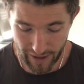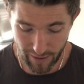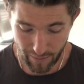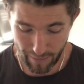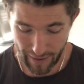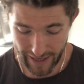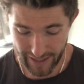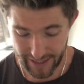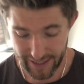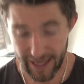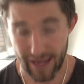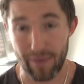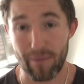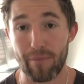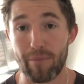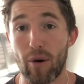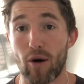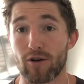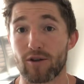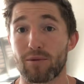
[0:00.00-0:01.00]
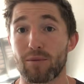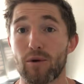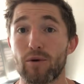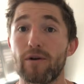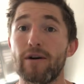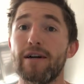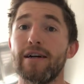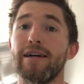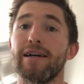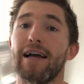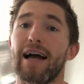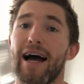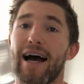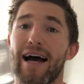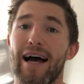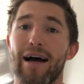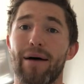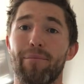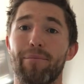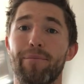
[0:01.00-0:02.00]
be the best team possible.
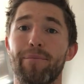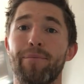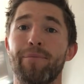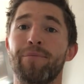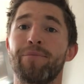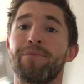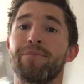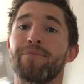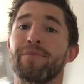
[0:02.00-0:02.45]
And